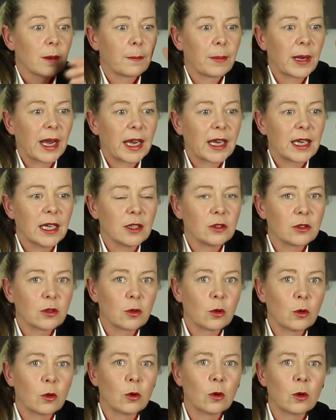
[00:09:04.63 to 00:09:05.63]
package,
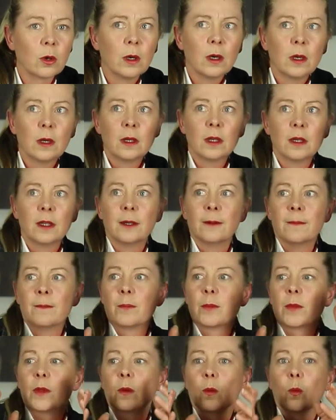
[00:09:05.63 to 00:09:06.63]
or
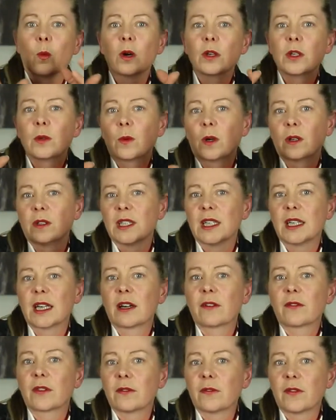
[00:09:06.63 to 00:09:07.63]
what you're wanting
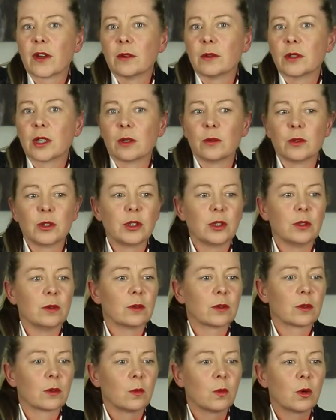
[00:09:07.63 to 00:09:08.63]
out of the photo
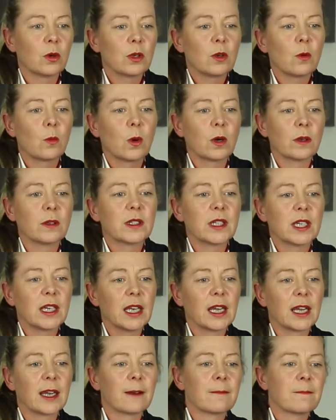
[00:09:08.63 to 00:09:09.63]
shoot, or what you're
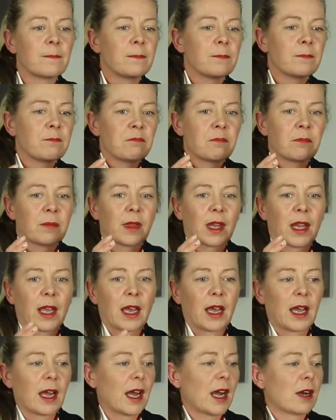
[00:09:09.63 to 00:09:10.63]
wanting
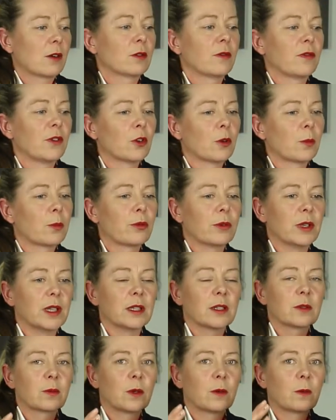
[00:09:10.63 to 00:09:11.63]
out of your
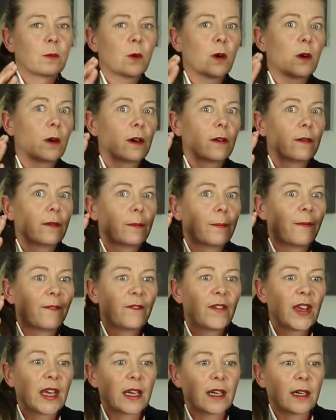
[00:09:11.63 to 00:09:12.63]
prints, what
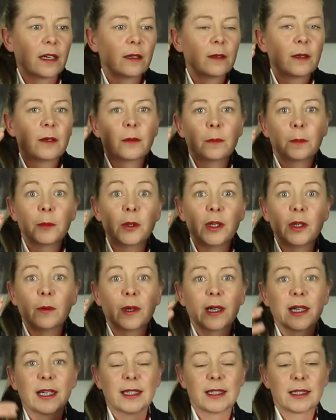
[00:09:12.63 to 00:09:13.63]
figure
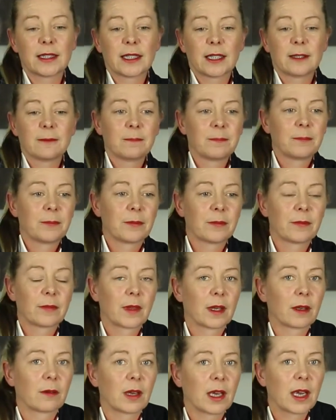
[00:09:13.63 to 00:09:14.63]
money-wise,
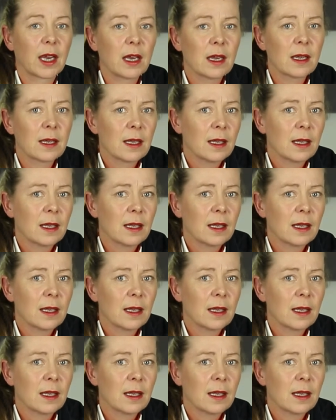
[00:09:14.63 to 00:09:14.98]
okay?